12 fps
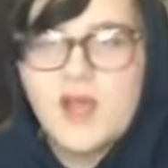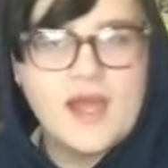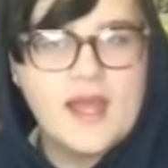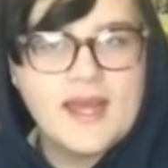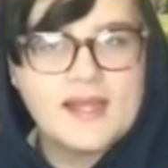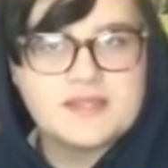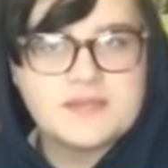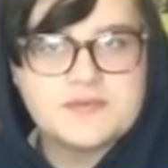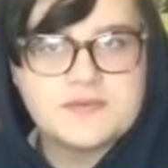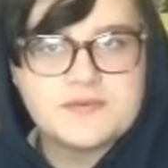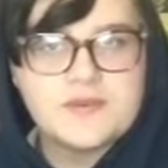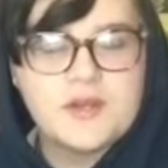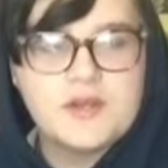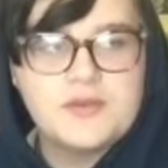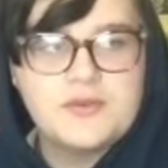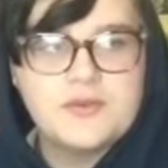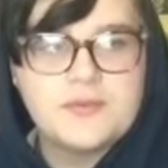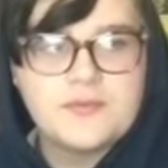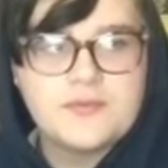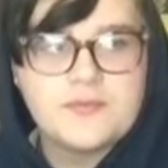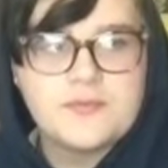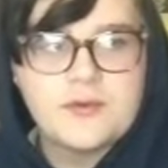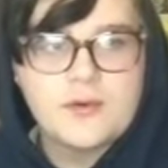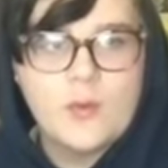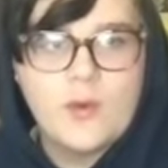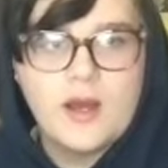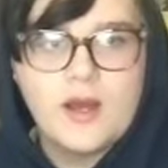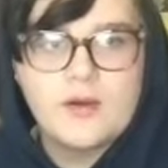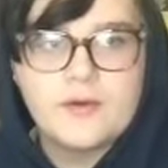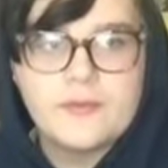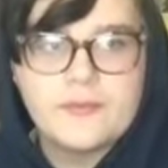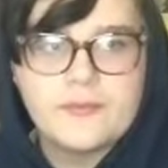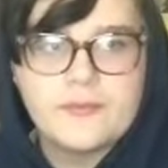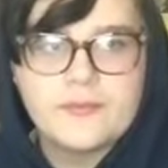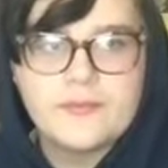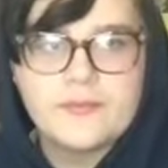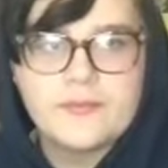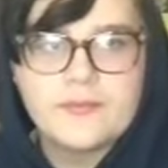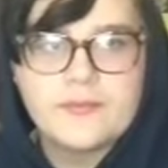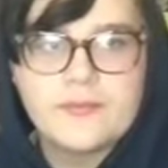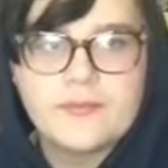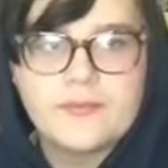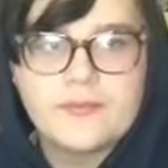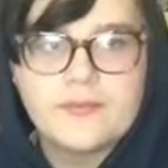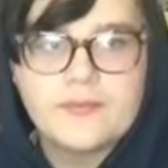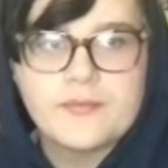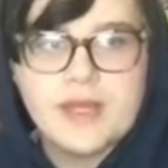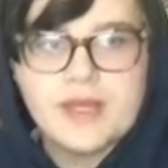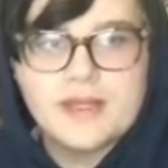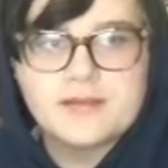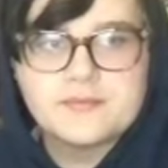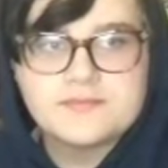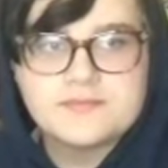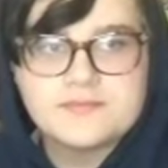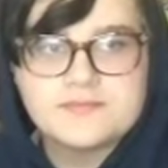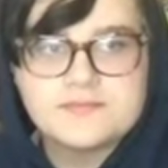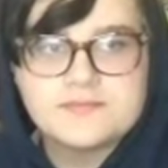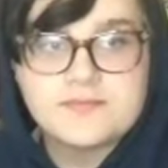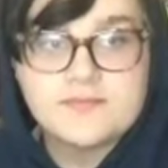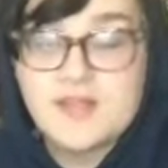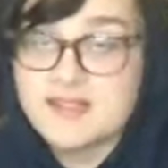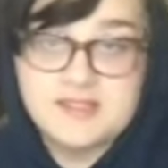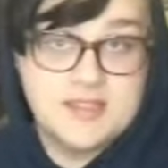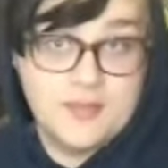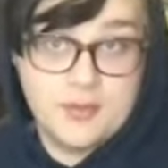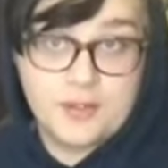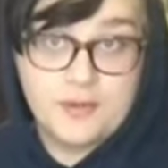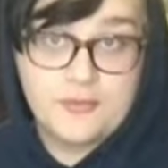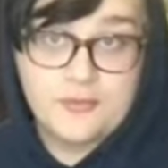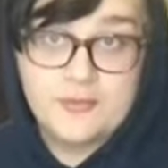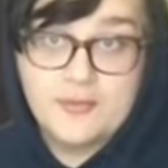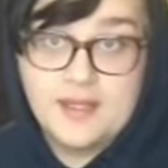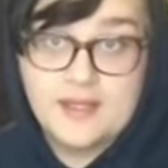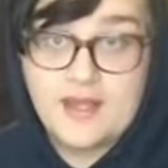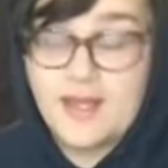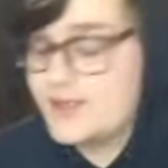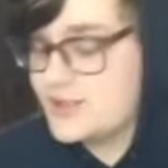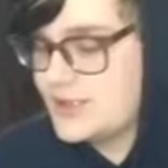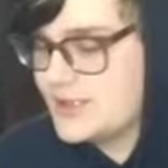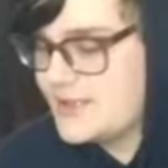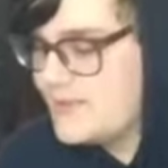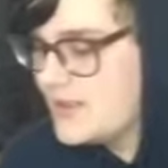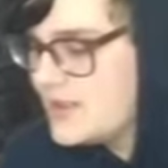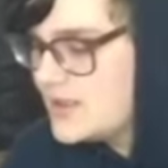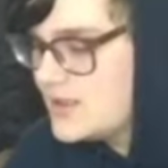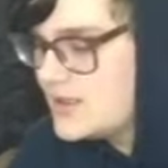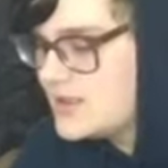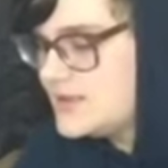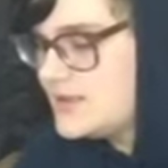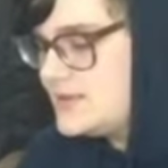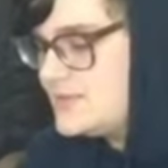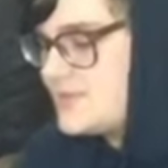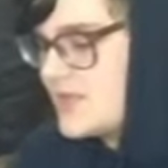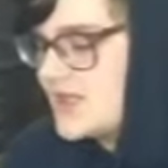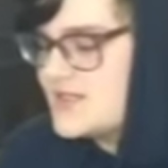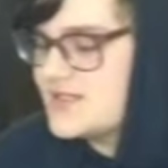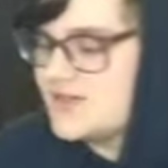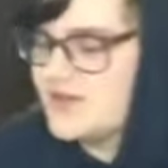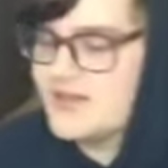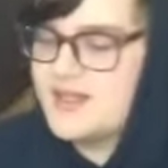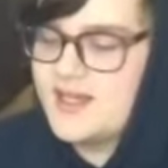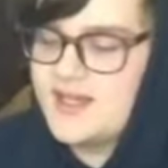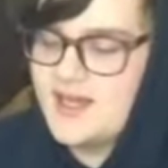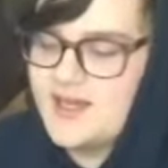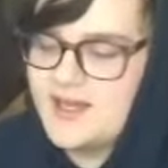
not active on YouTube for a while. And that's typical for me, actually, considering that